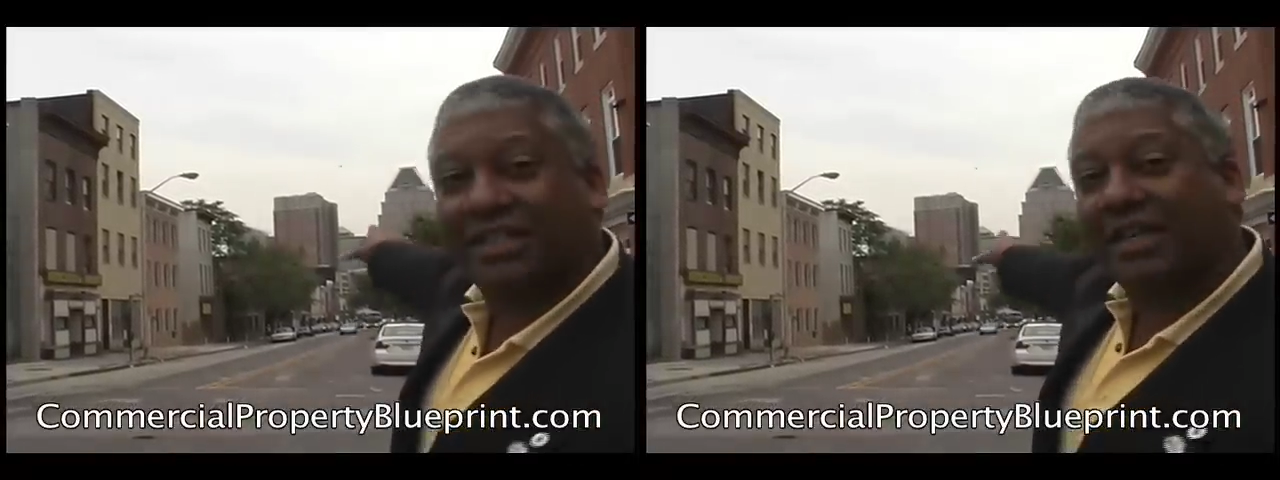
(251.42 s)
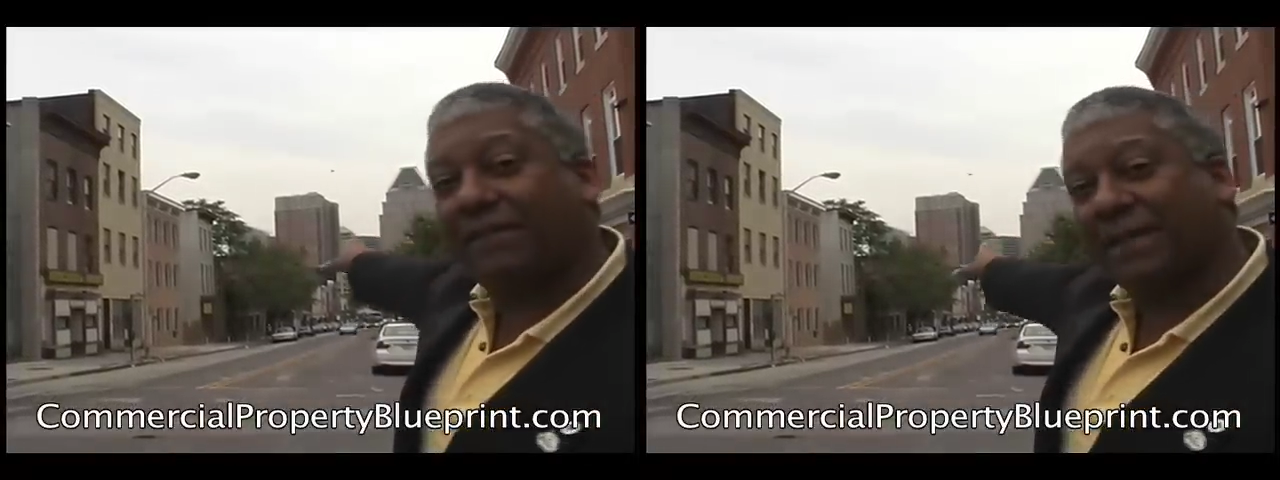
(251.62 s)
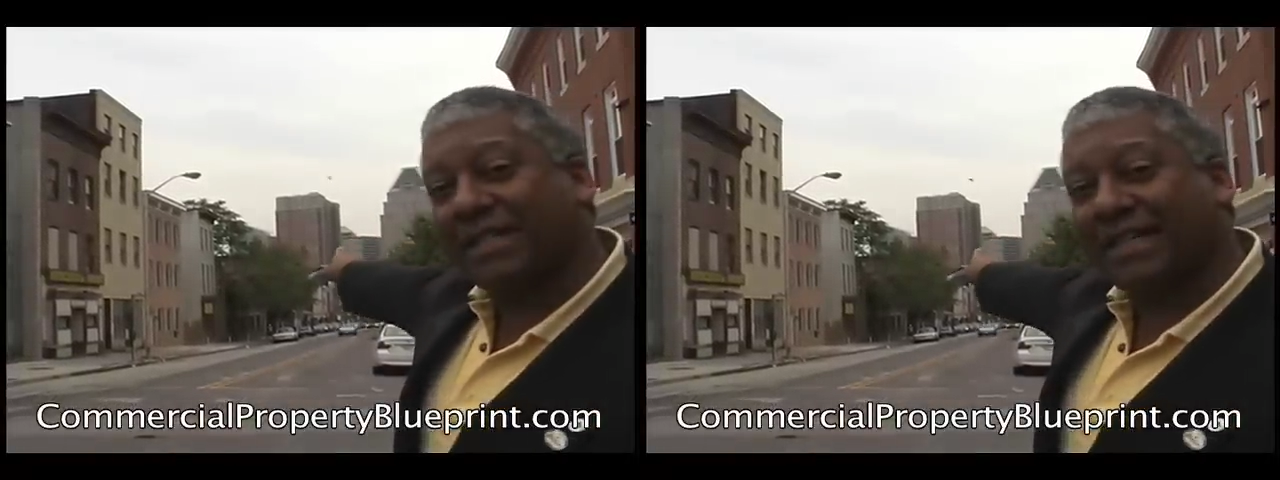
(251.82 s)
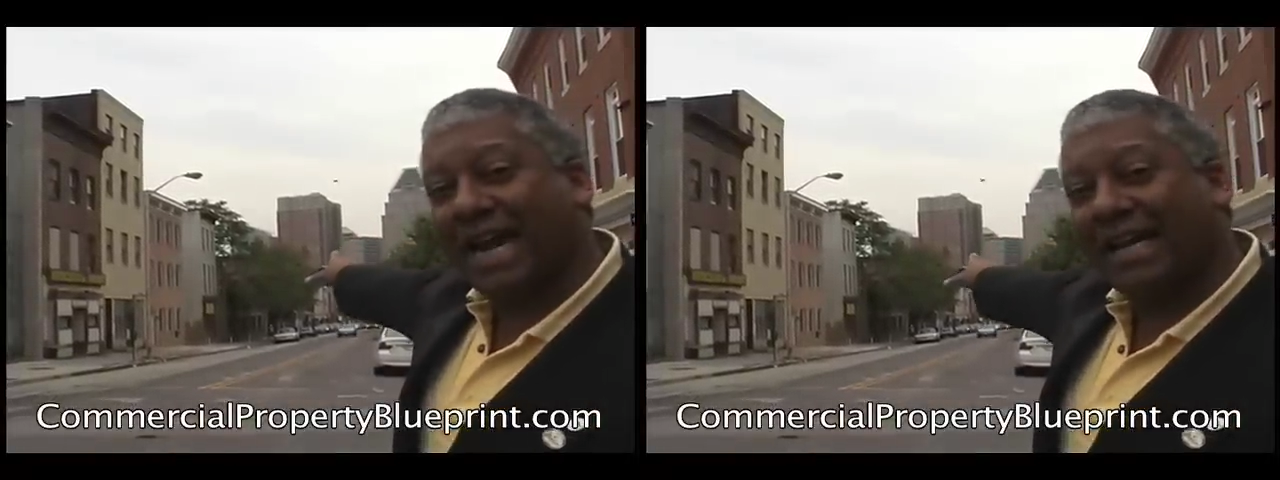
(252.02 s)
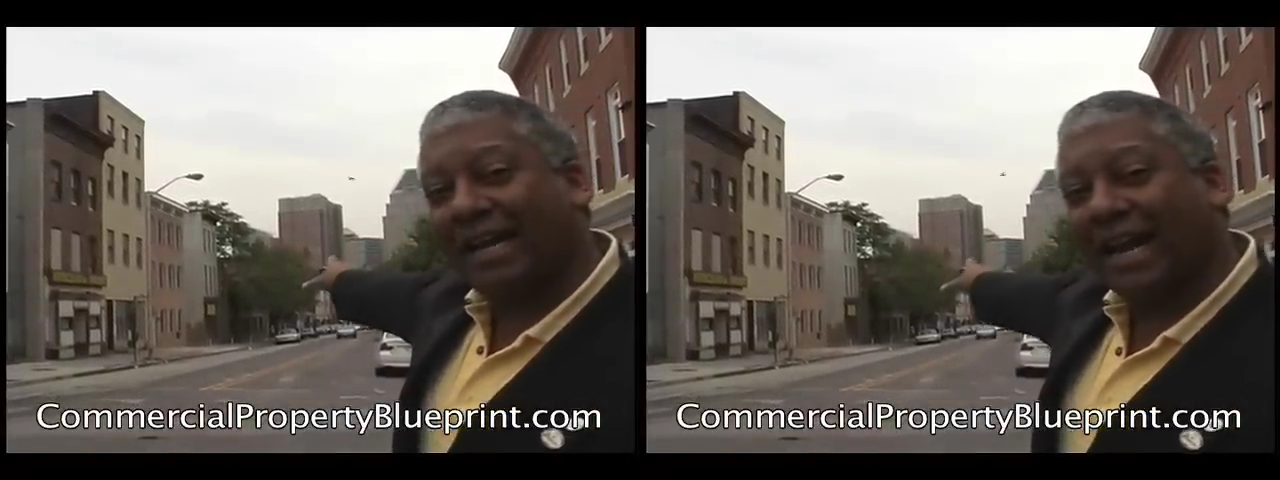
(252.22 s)
see from the
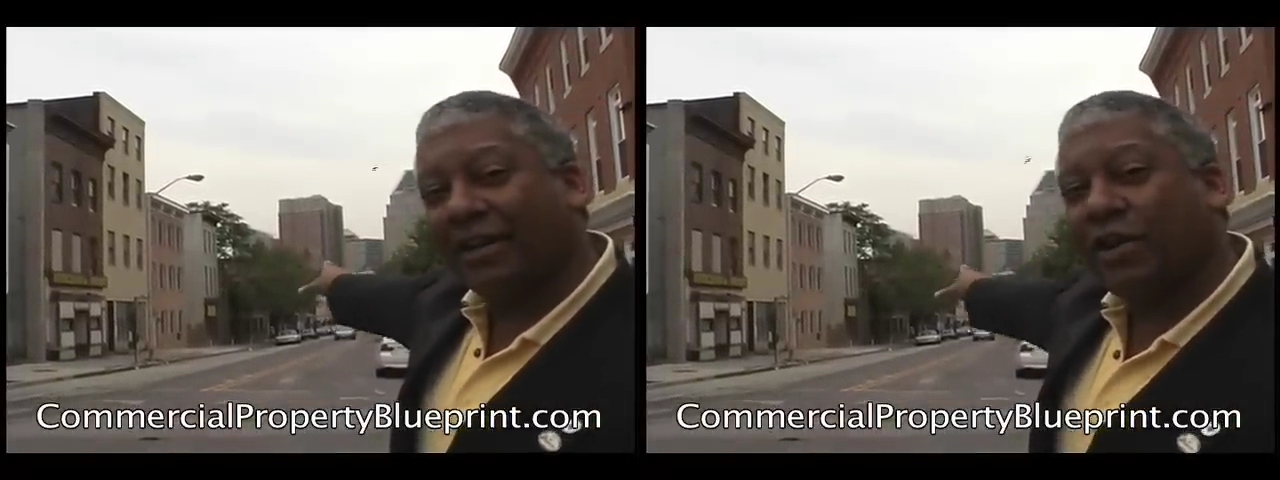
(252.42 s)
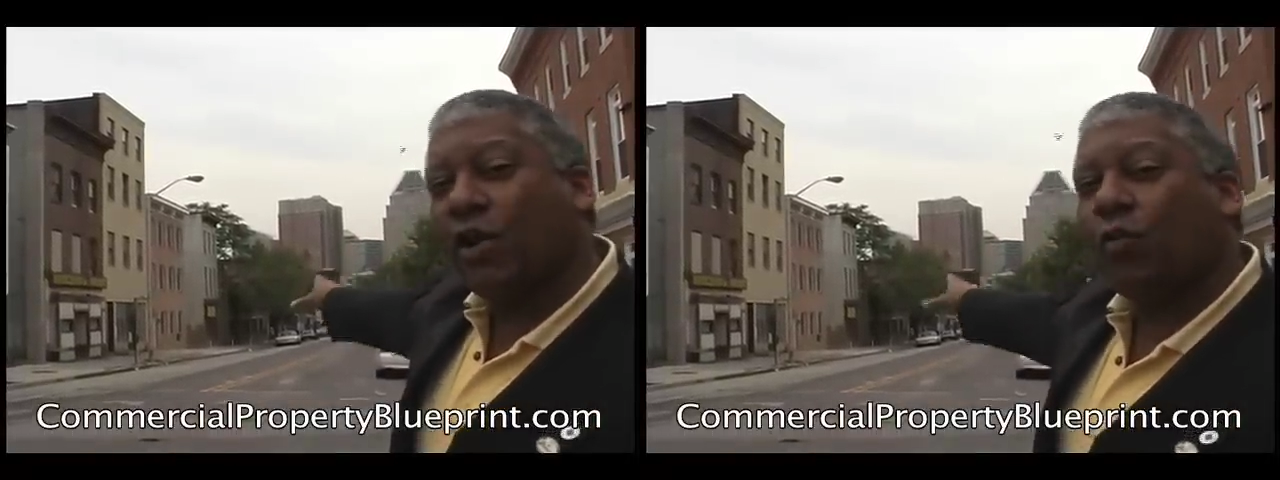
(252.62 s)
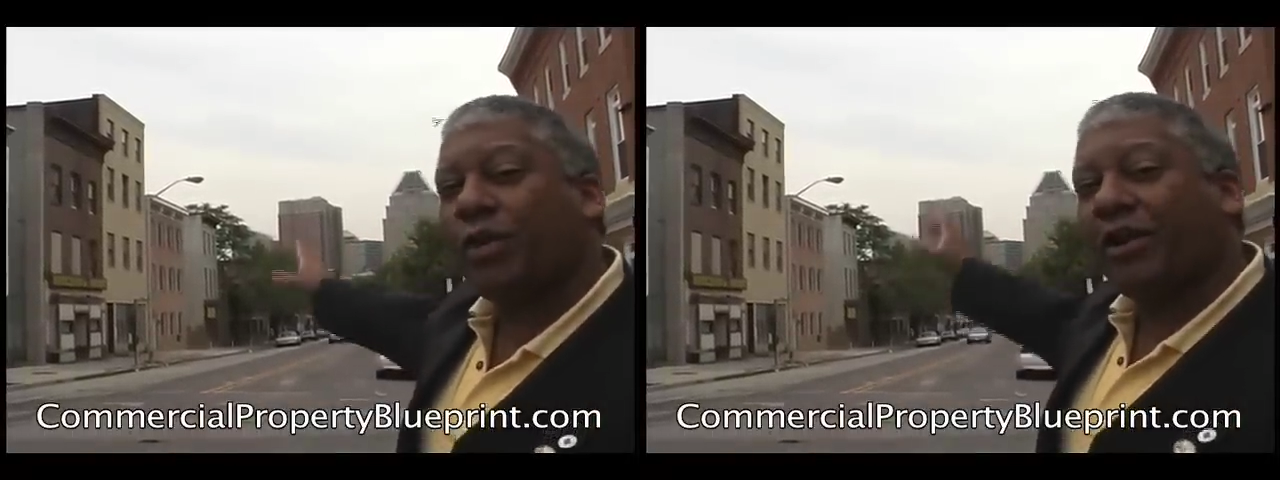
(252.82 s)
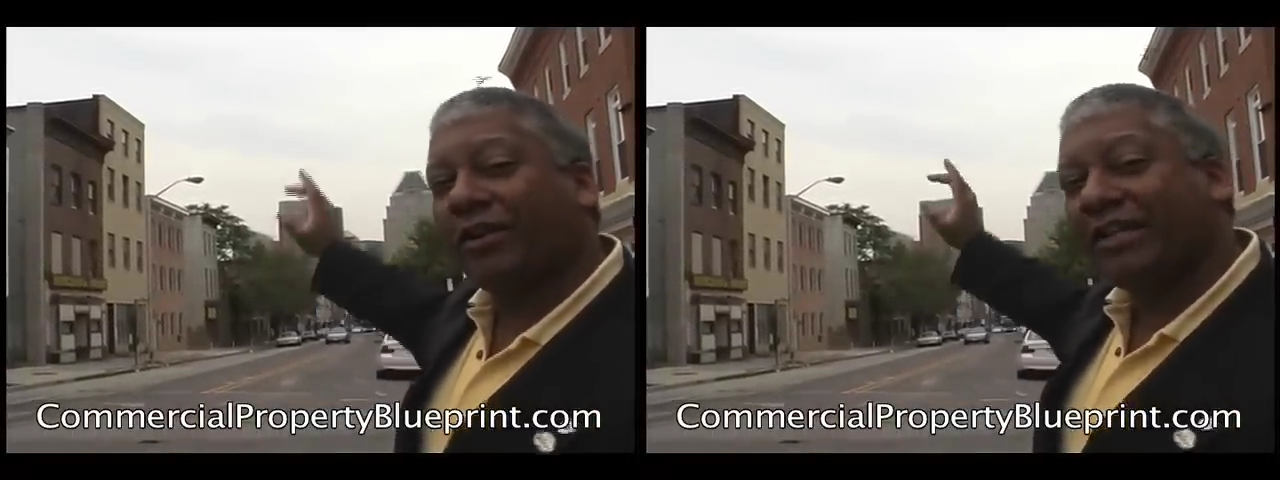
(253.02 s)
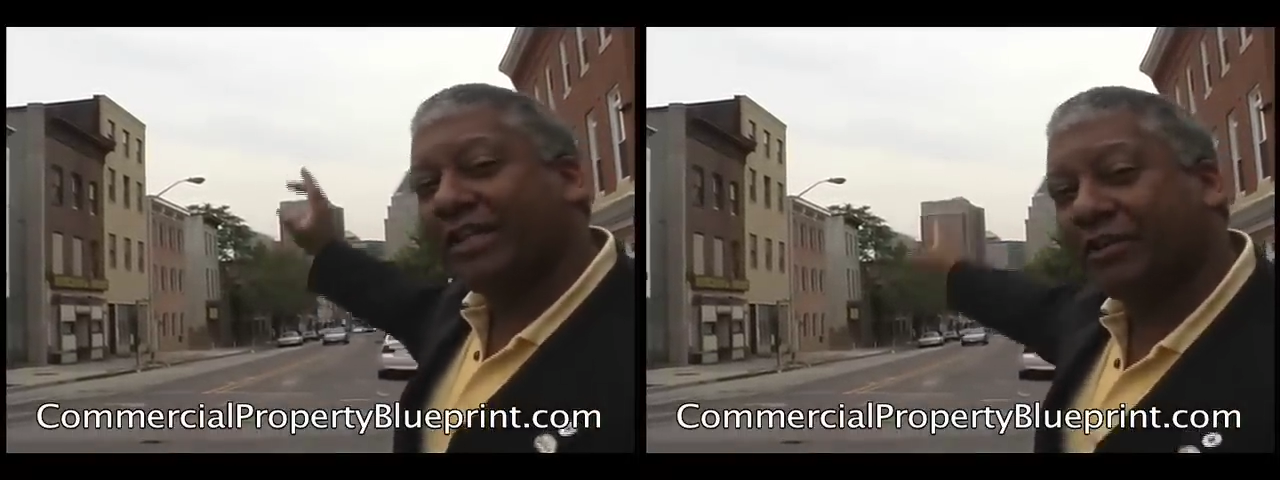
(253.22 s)
skyline, we are
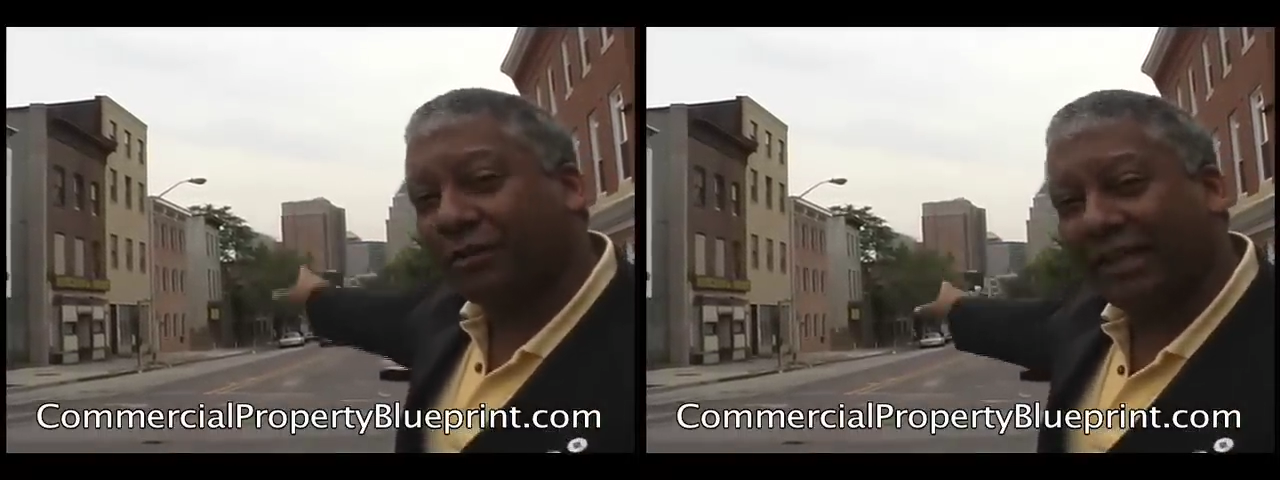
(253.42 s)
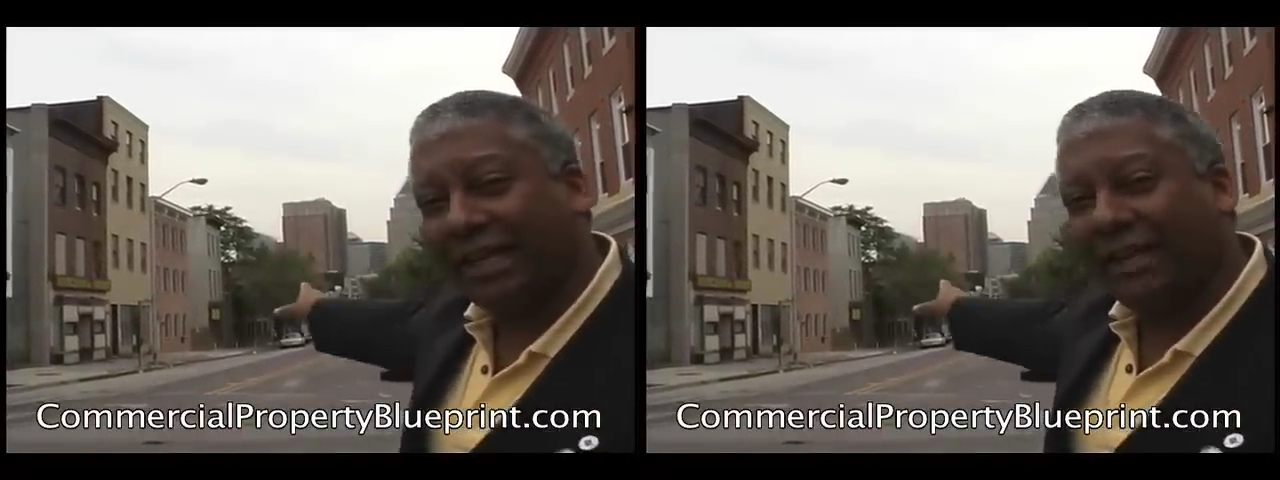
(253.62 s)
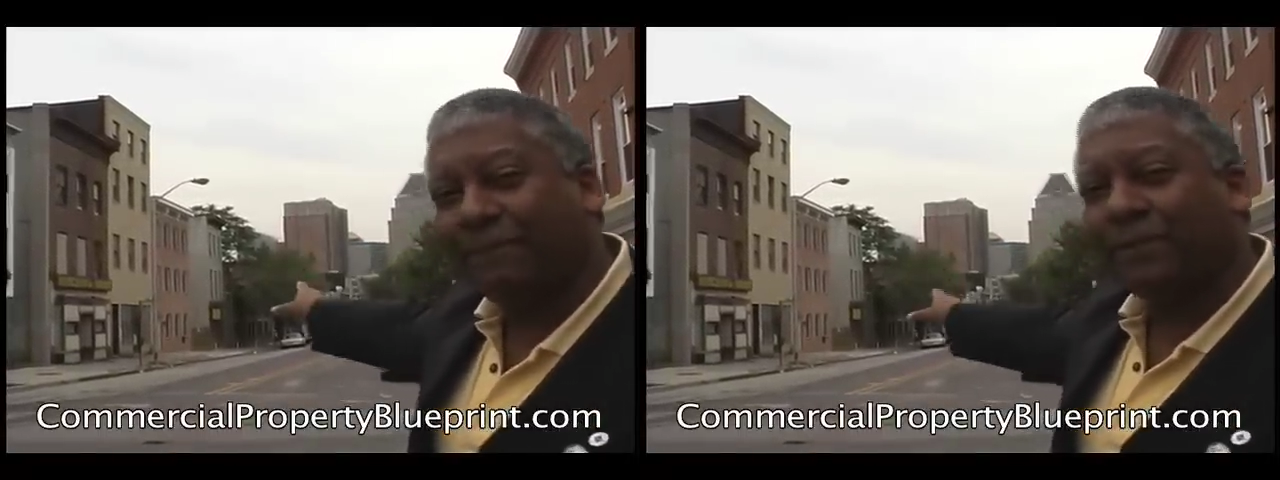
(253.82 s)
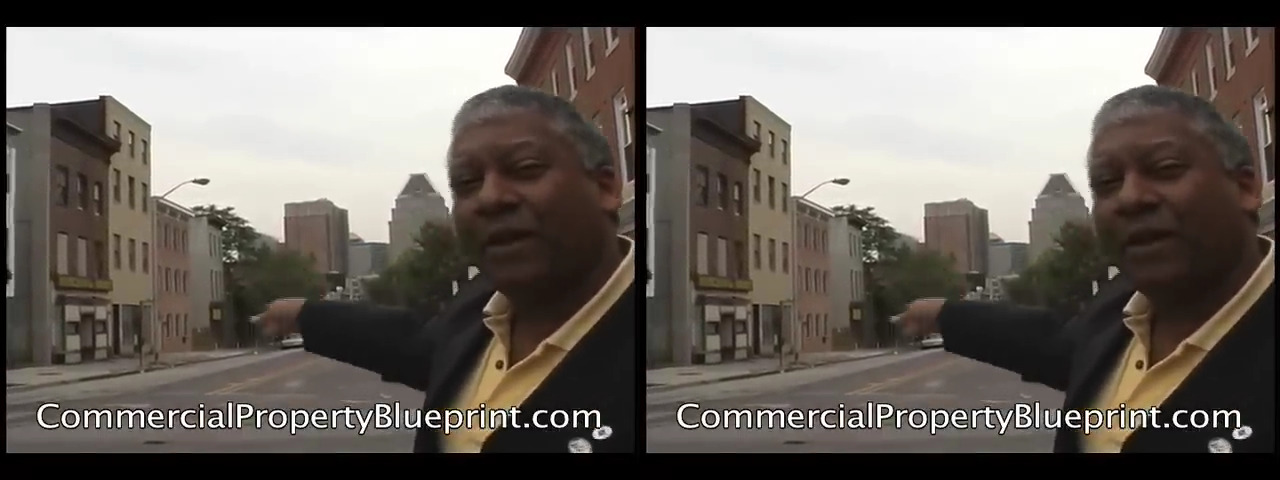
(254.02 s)
literally